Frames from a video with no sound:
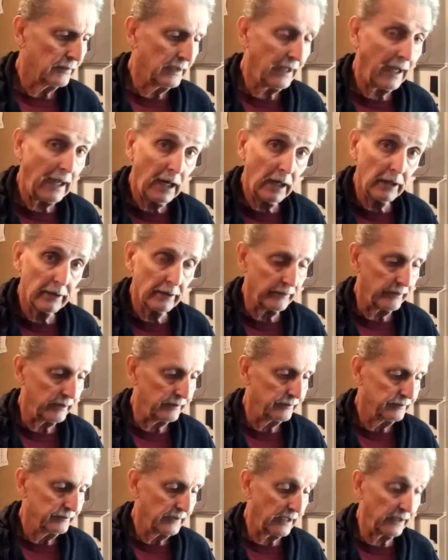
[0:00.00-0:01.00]
Tired of
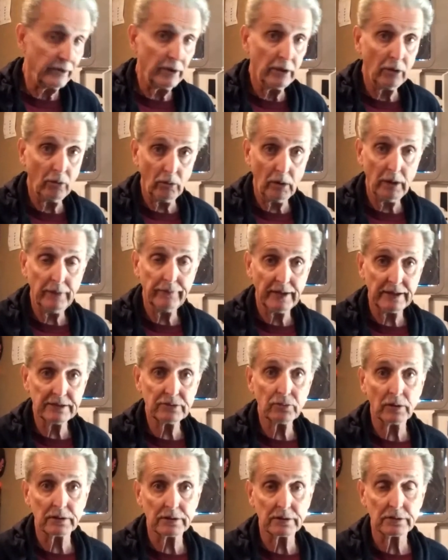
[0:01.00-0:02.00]
it. And you know what?
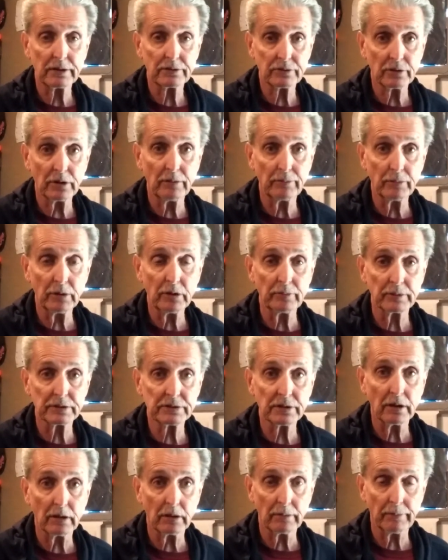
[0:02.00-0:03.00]
That's what the Trump
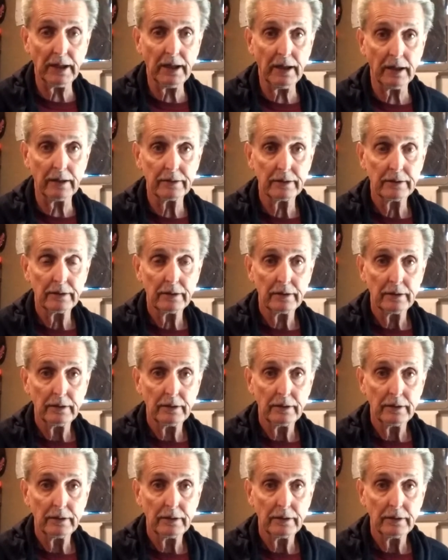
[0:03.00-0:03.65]
movement's all about.